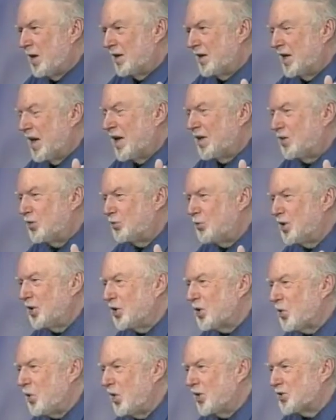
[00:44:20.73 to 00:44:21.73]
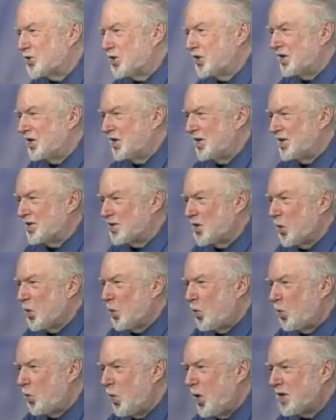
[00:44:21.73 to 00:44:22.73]
Now the real question is,
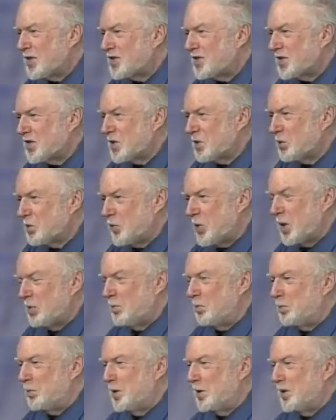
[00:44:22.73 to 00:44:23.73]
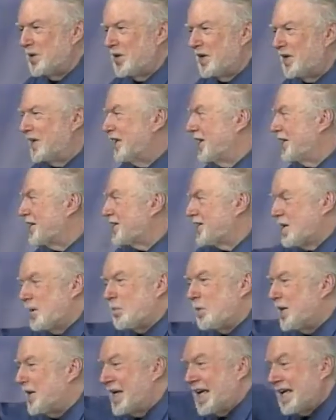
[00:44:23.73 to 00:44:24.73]
what's the probability that
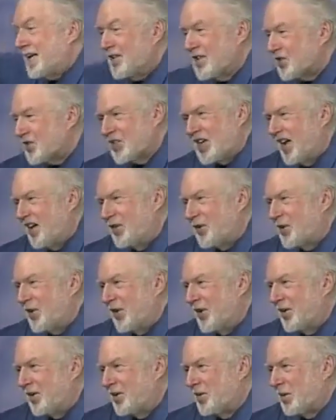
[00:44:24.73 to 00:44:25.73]
somebody else out there